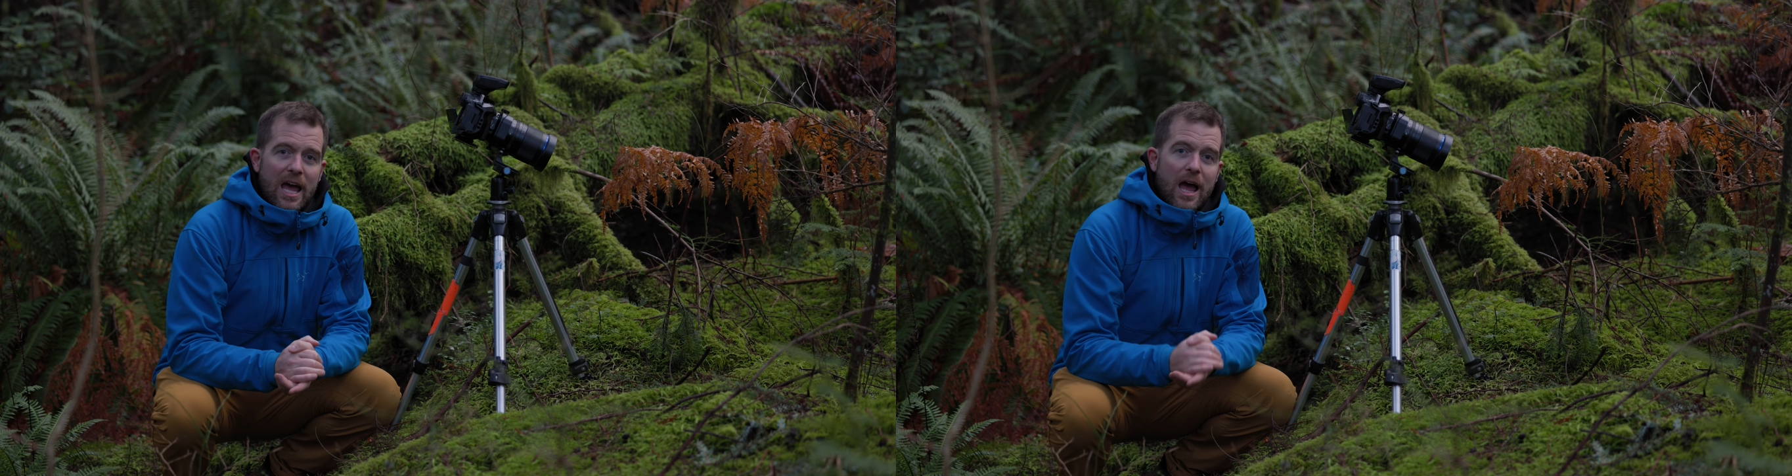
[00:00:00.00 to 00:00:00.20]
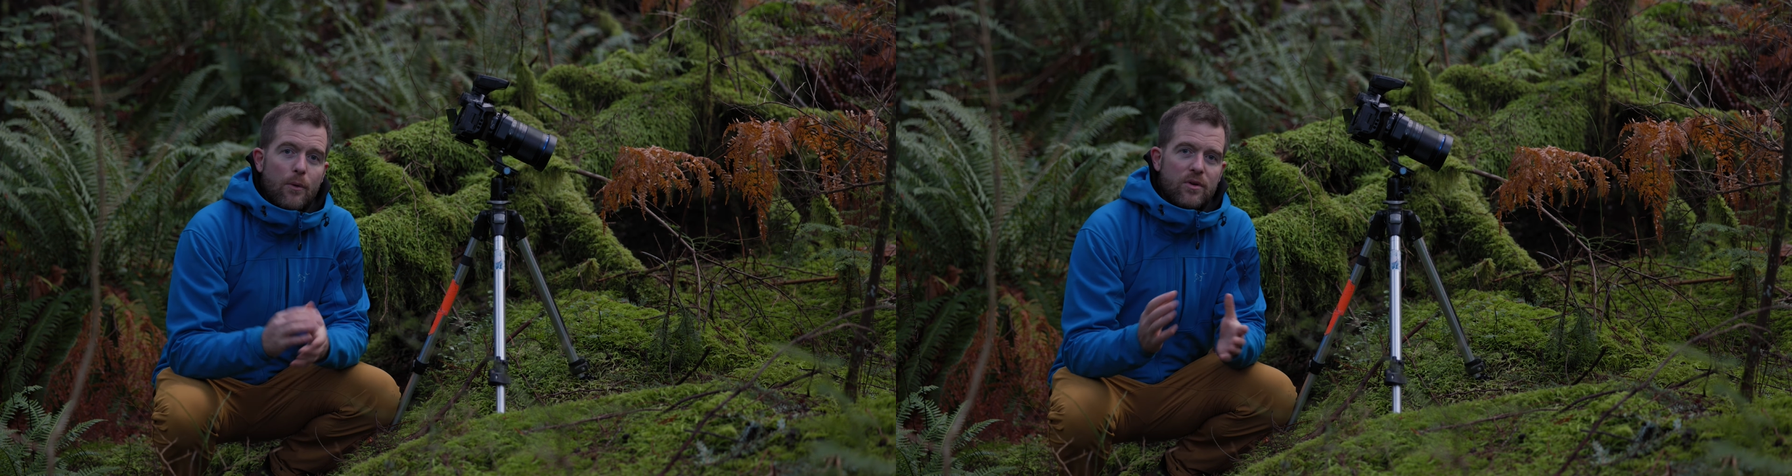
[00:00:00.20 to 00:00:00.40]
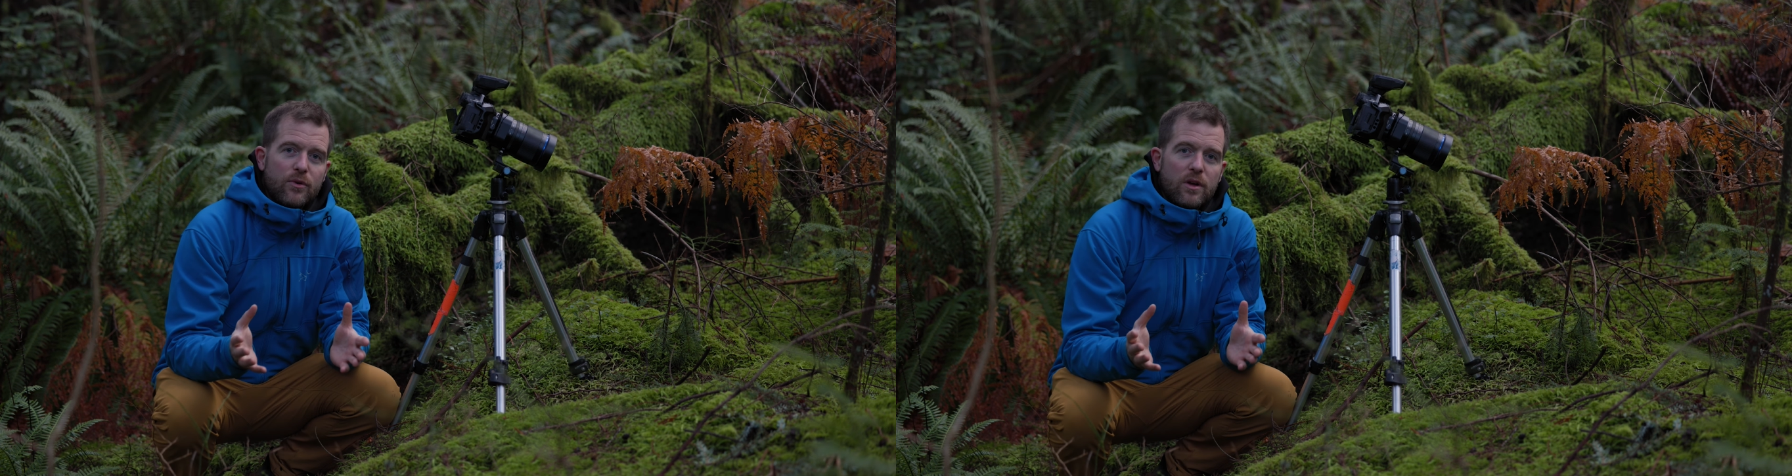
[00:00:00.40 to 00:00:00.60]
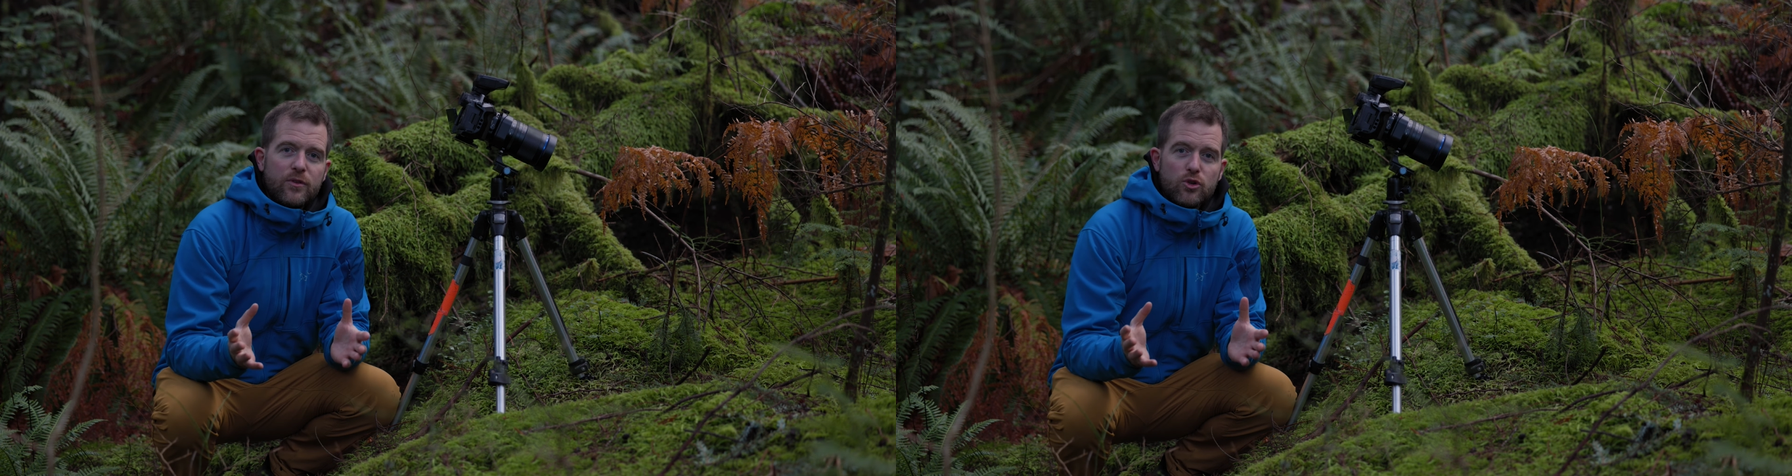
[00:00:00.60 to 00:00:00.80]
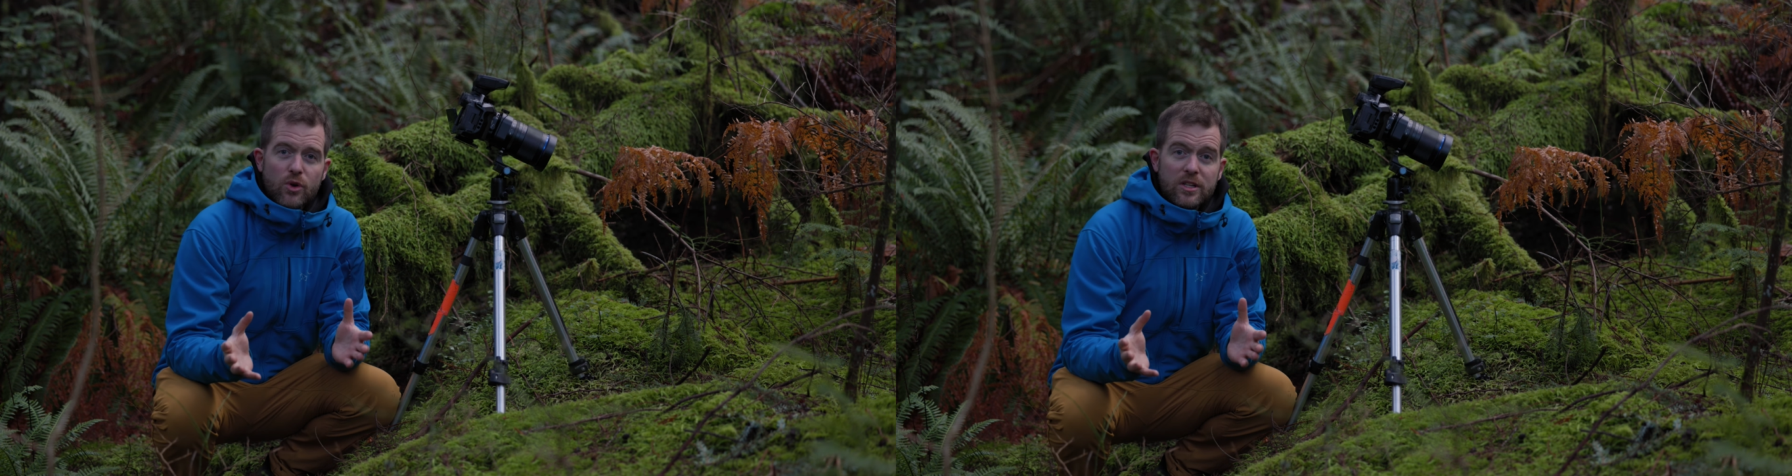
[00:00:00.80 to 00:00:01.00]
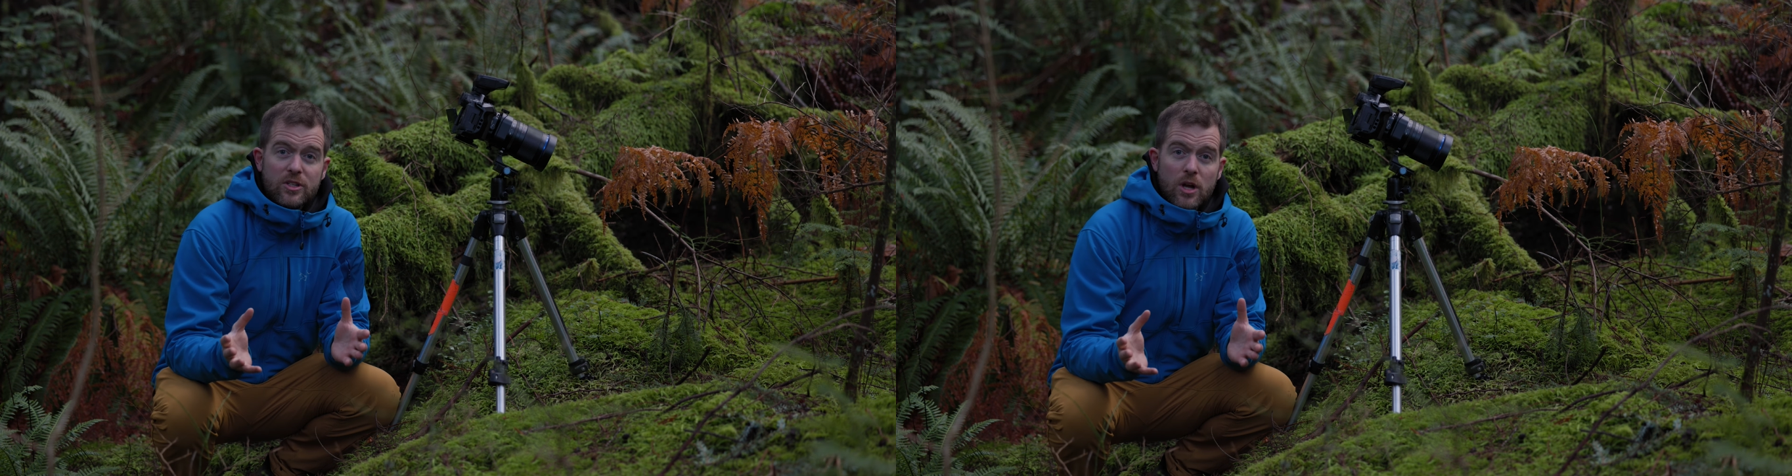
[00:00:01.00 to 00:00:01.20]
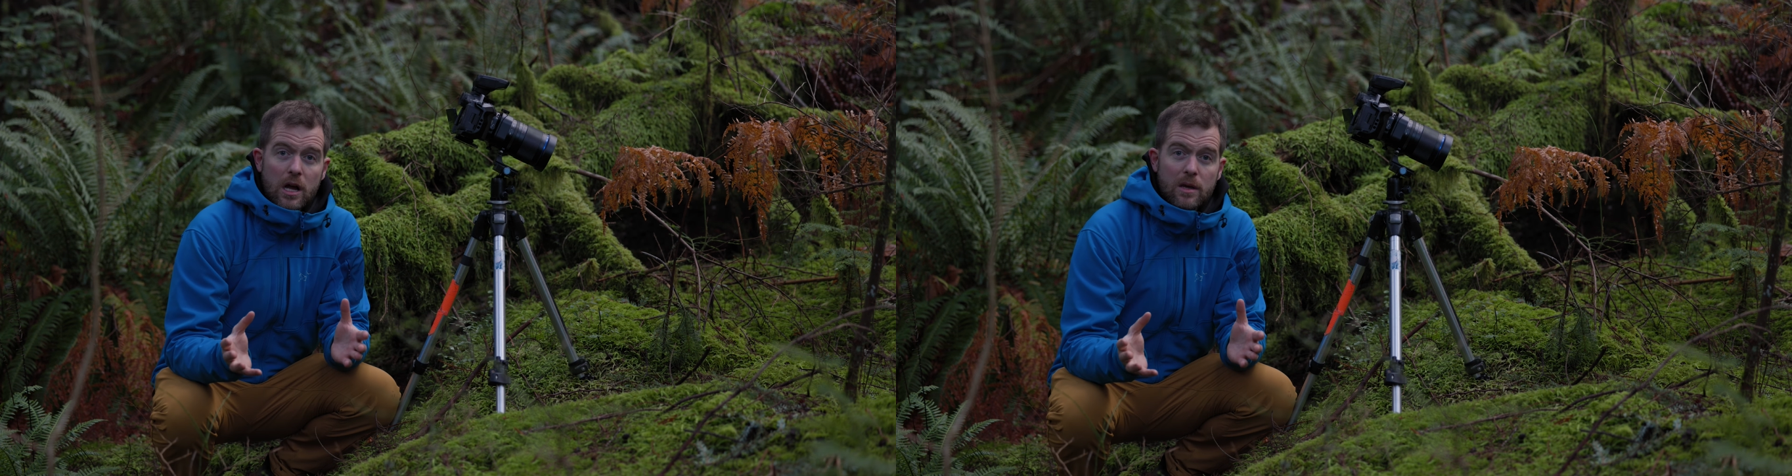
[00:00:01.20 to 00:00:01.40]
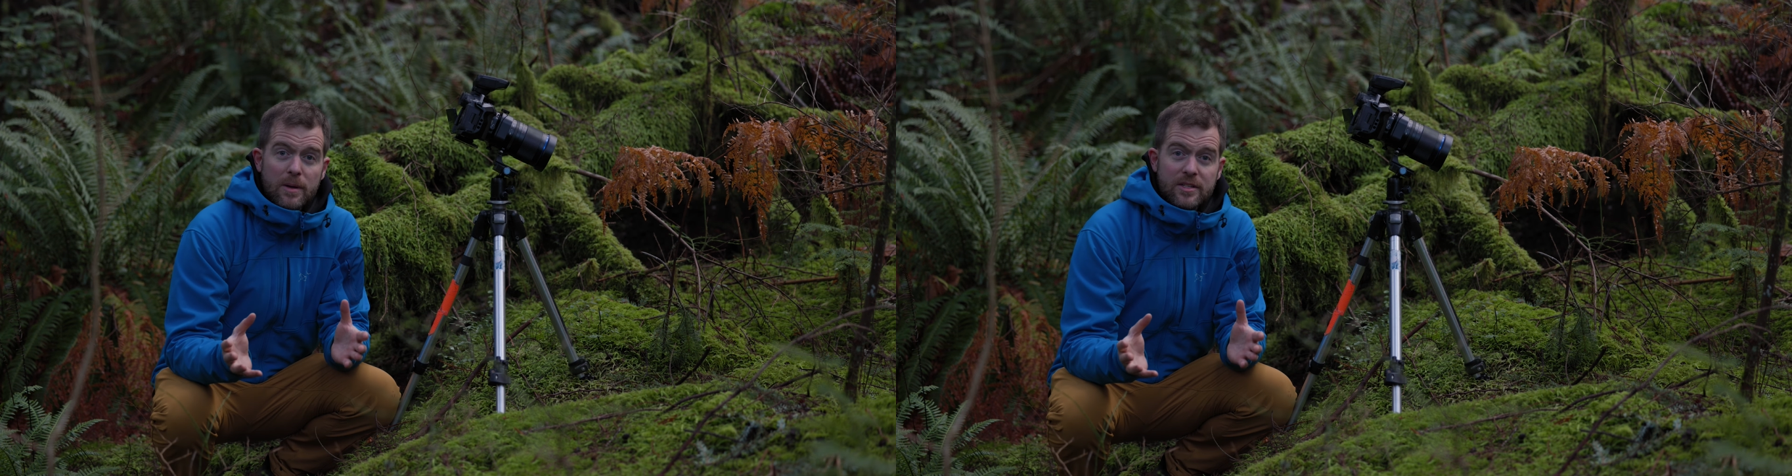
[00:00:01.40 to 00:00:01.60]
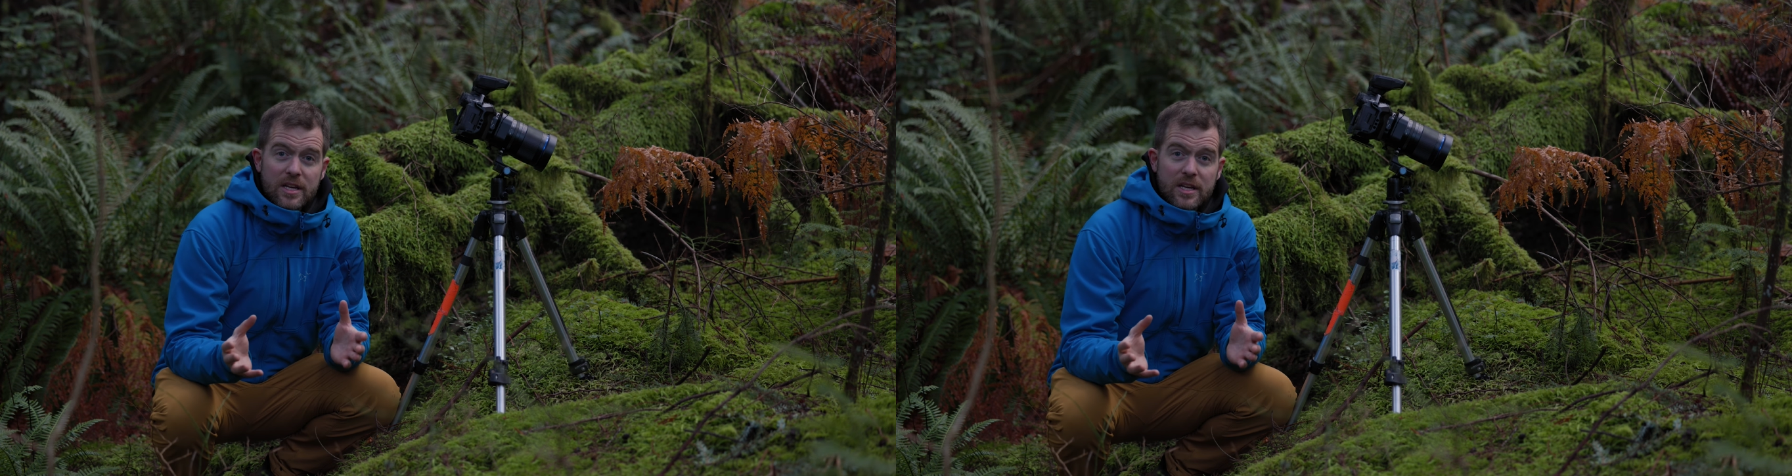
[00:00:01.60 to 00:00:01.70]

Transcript: However, if you're trying to document